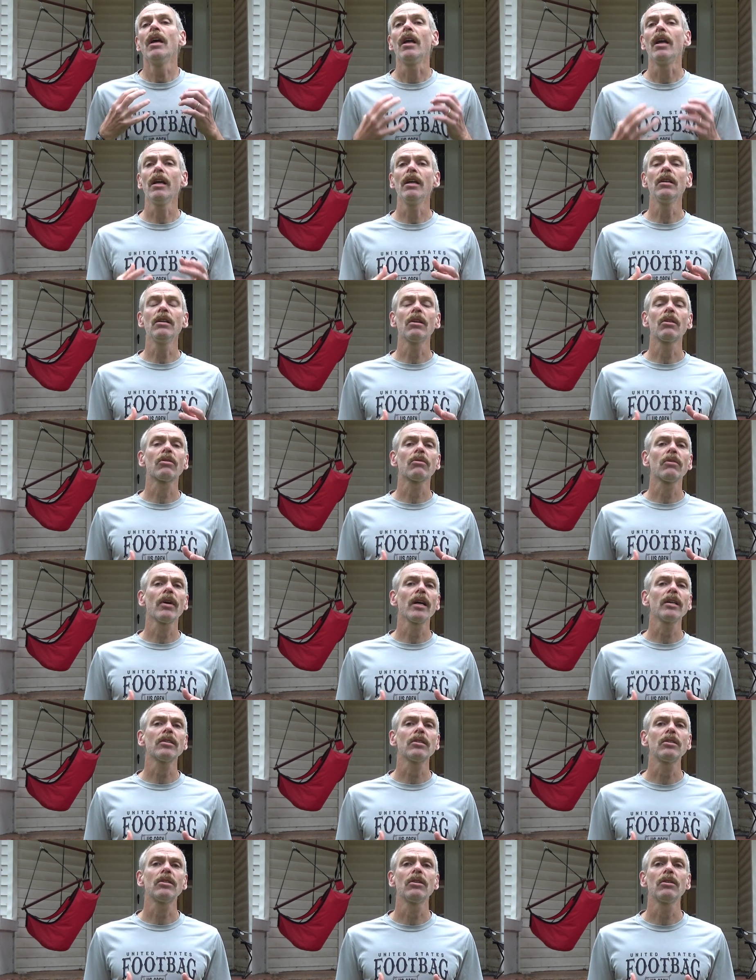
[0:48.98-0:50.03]
into the
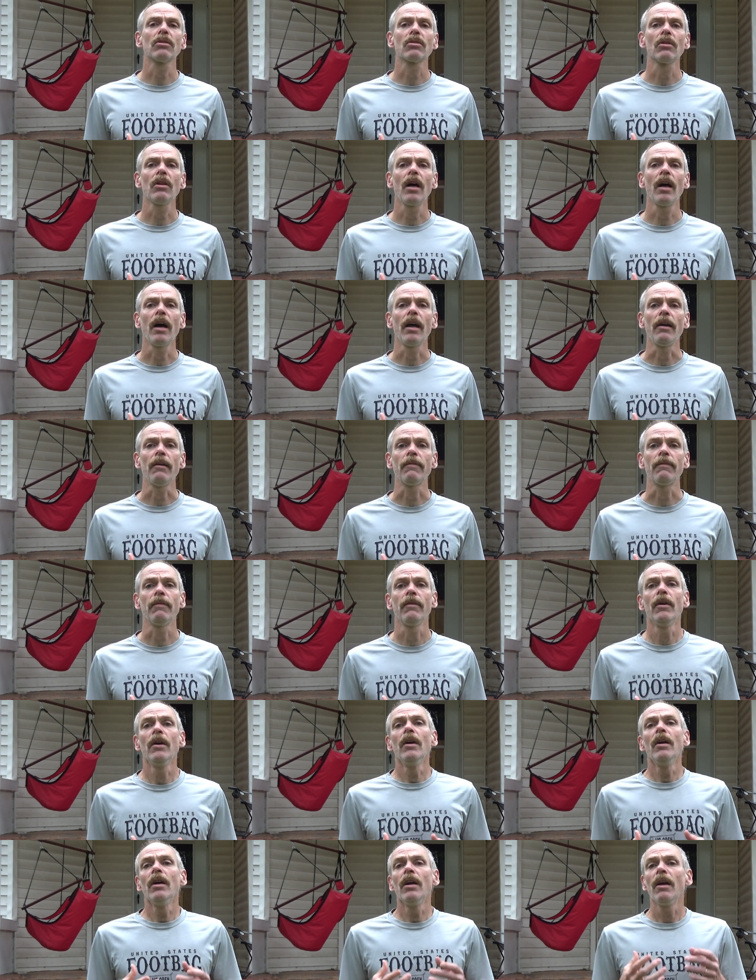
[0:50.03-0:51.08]
rest of your life.
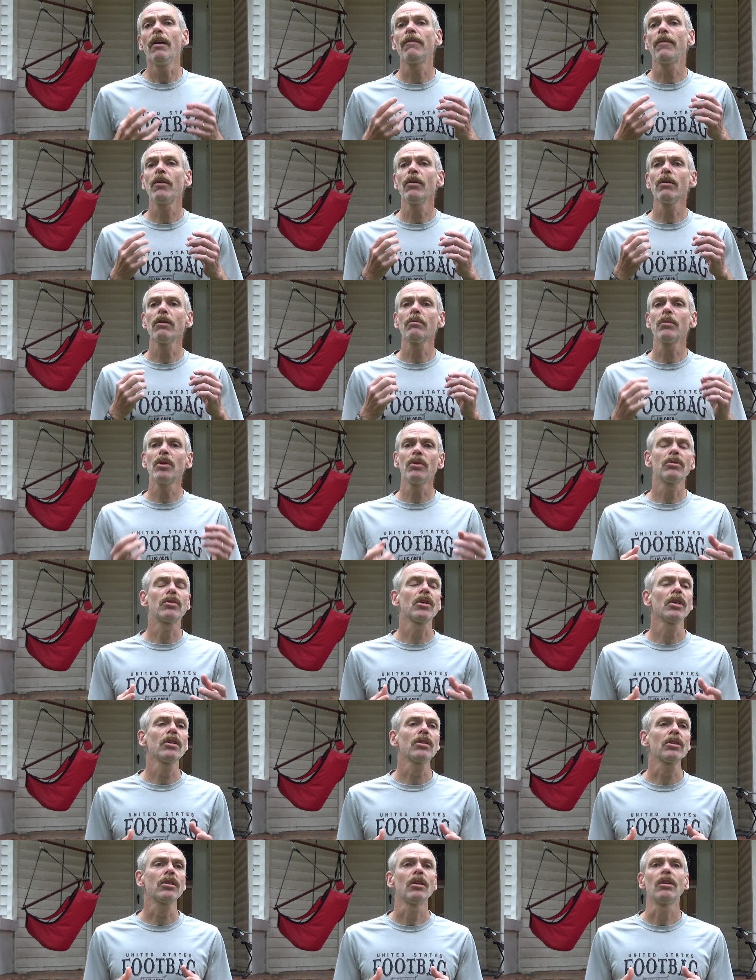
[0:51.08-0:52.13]
If you're a
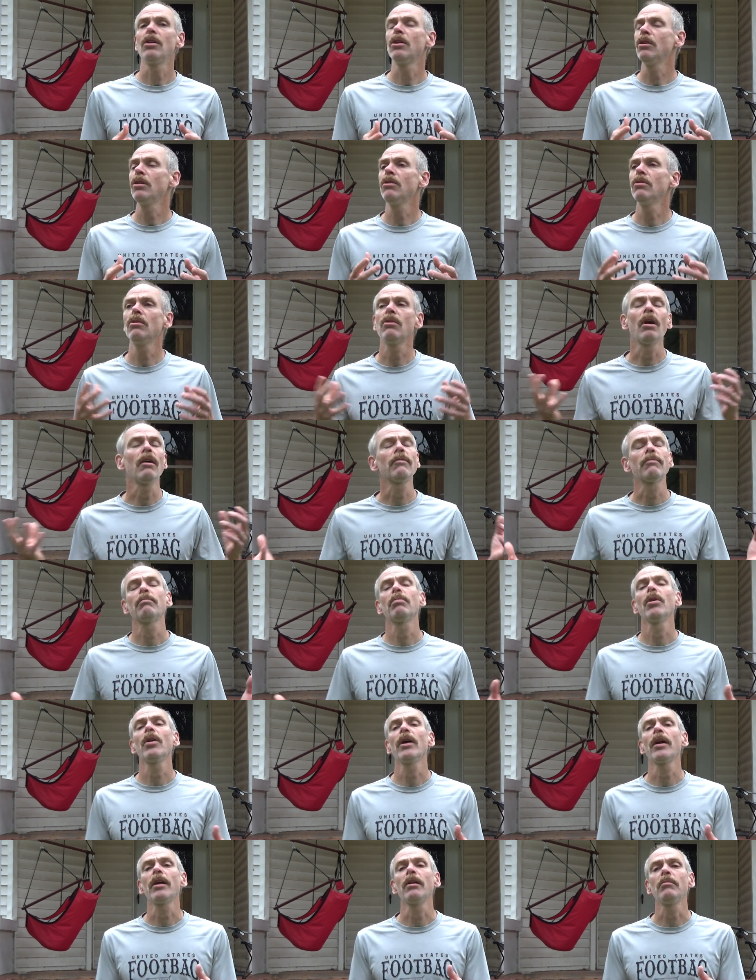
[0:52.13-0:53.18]
musician and you love
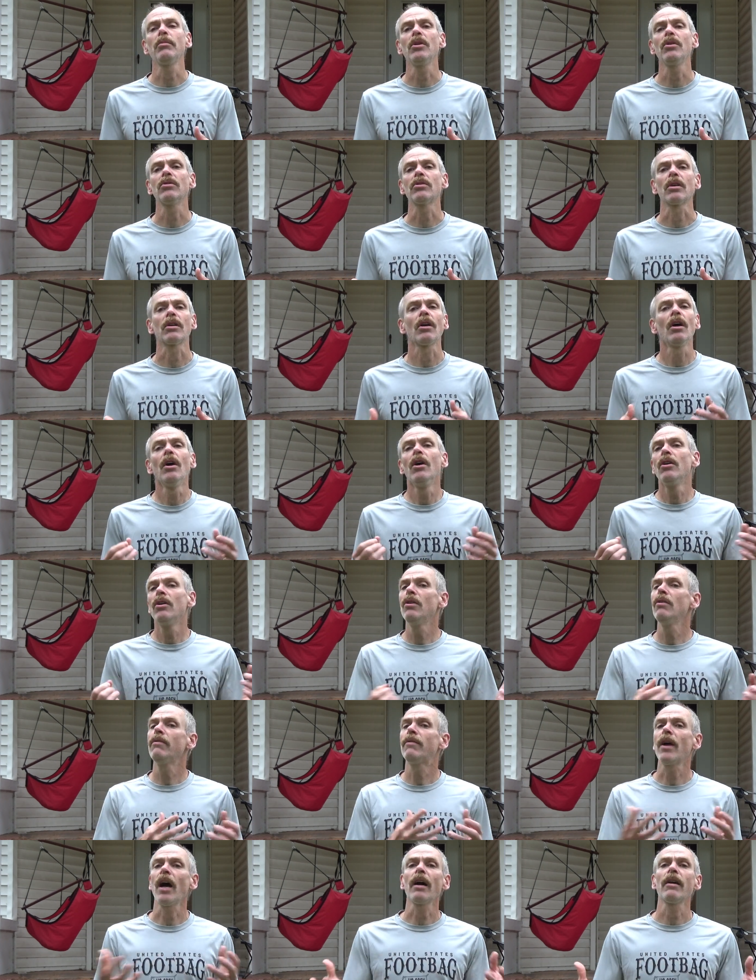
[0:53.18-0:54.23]
playing music,
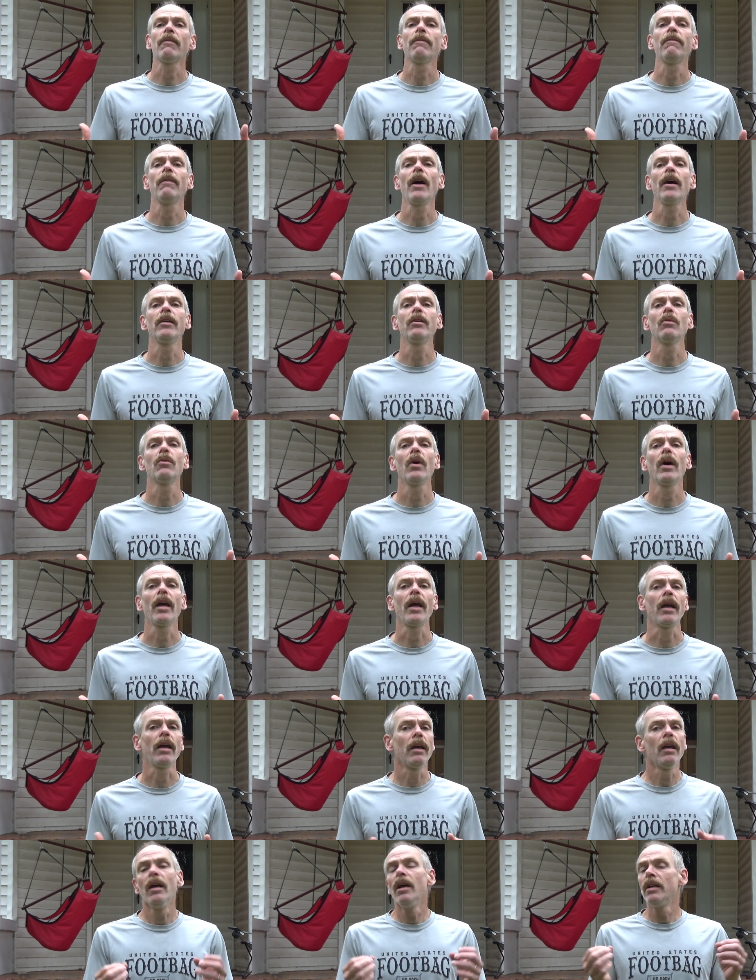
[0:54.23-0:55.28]
you've got to find a
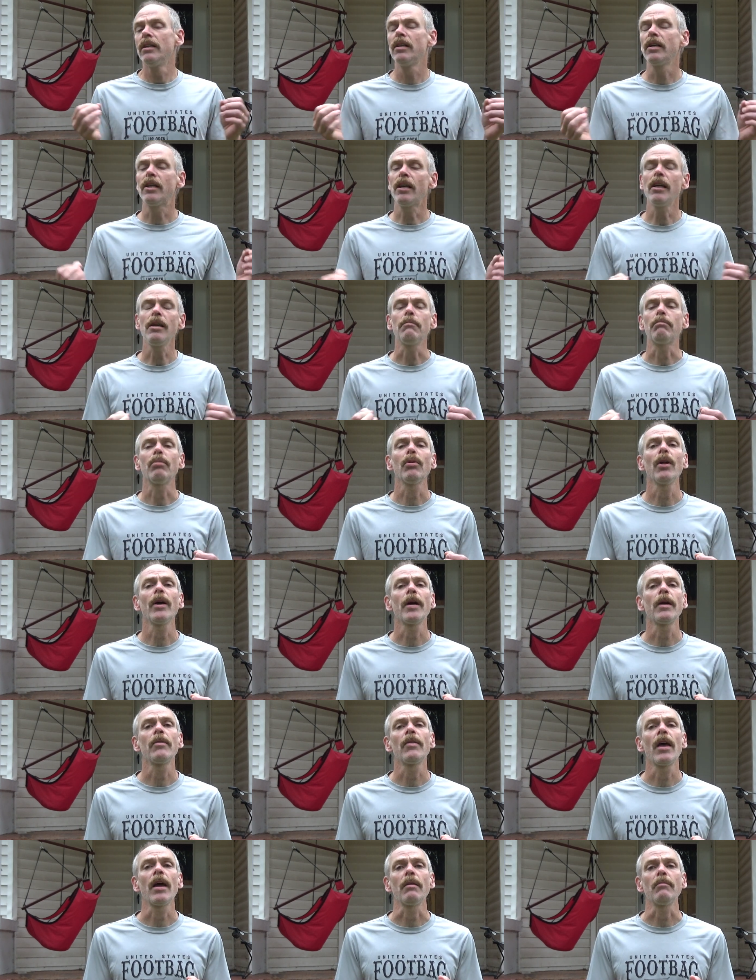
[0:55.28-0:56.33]
way to keep
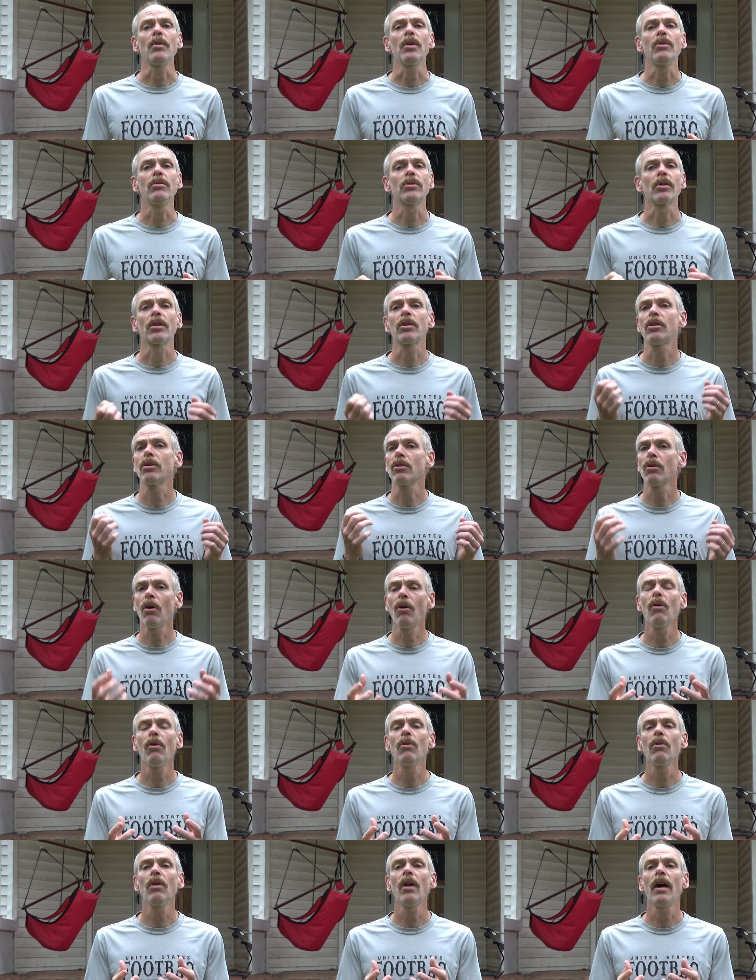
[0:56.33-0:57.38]
playing that music your
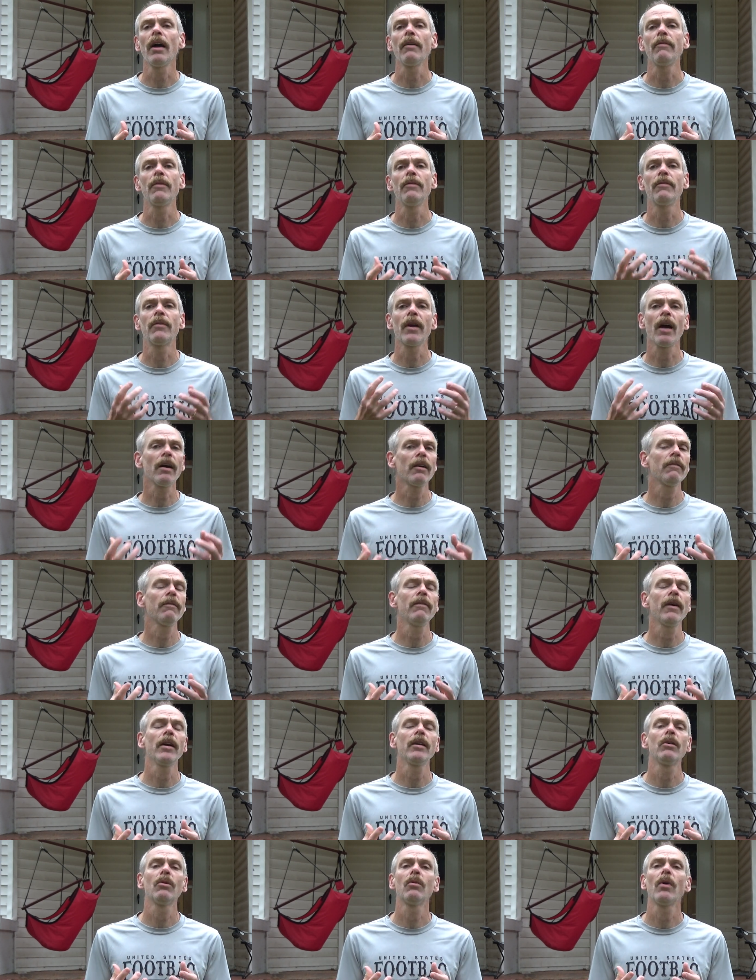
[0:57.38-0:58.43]
whole life. You've got to
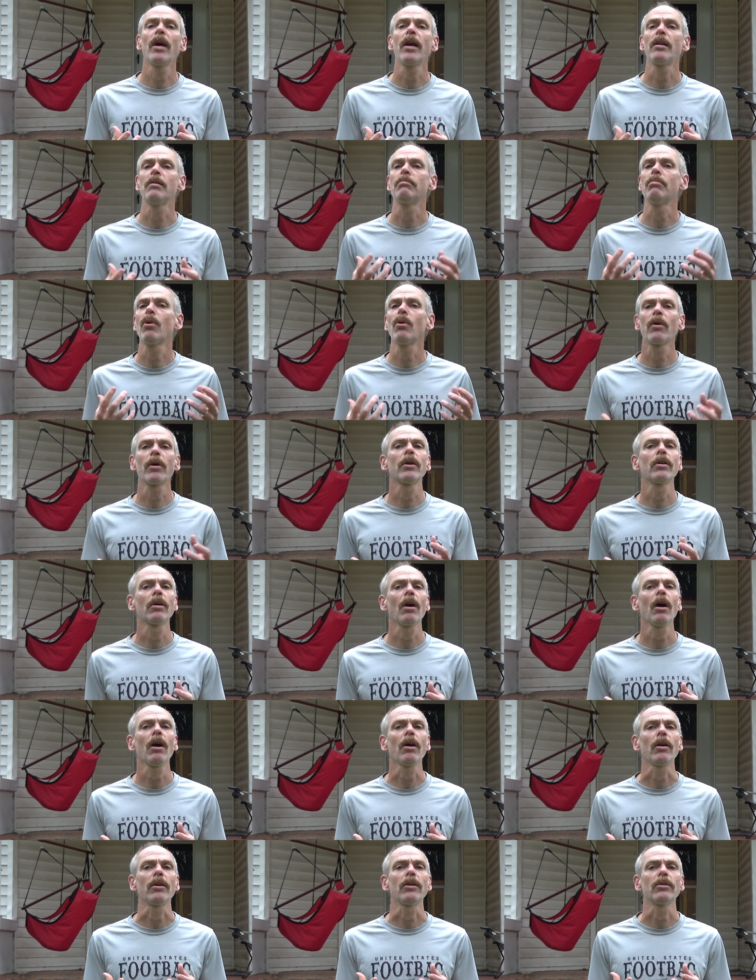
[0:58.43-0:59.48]
find a way to pour your
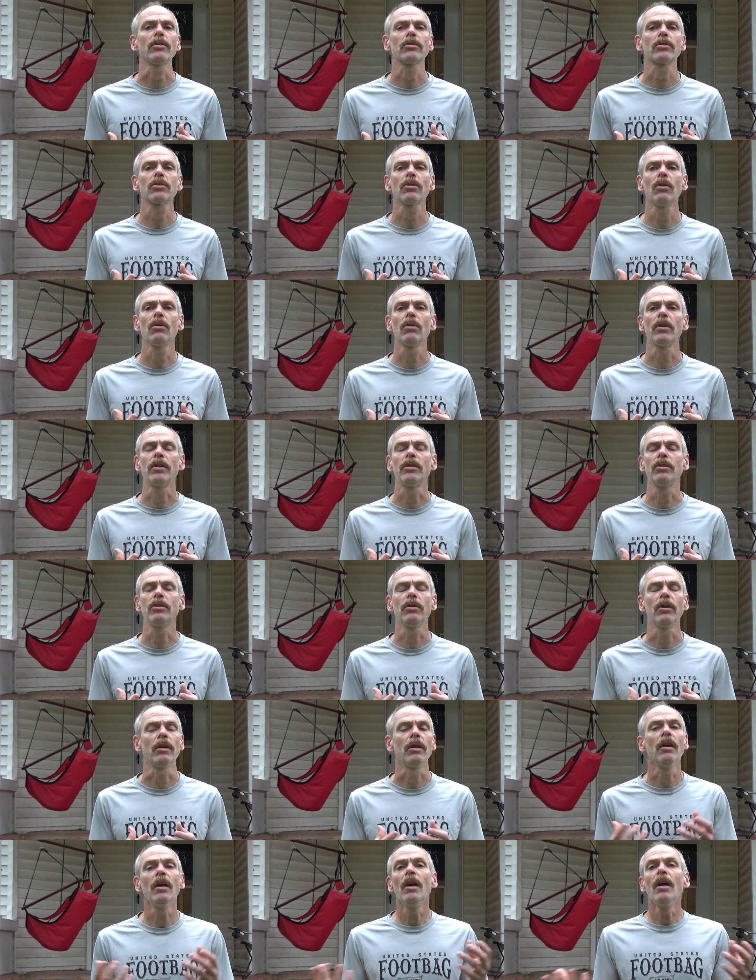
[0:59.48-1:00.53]
heart and your soul
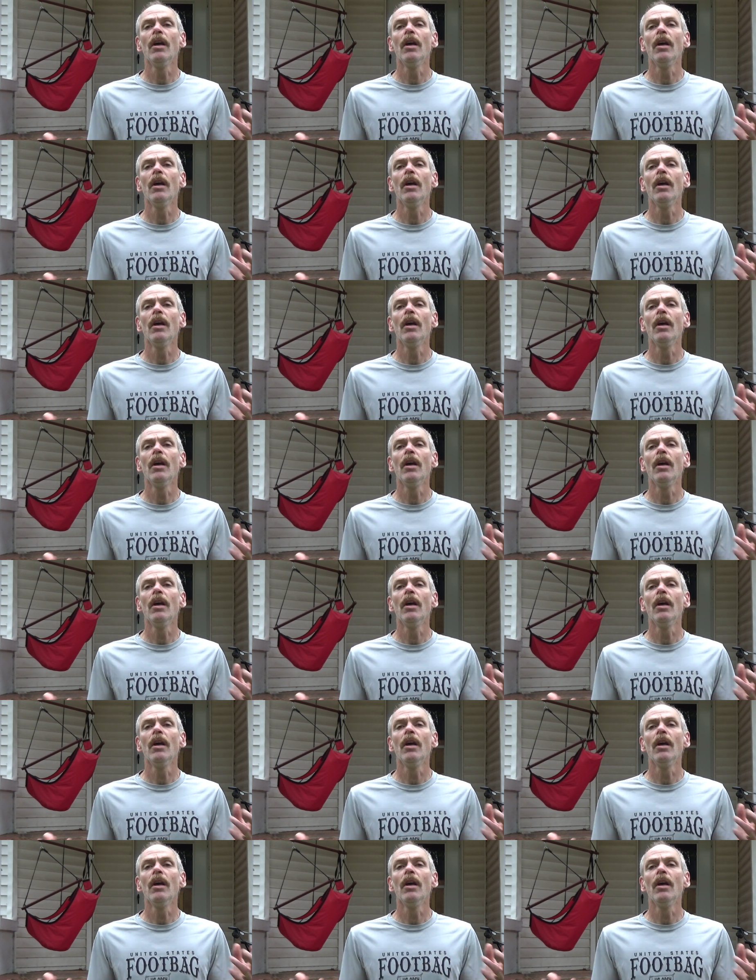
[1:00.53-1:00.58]
into it.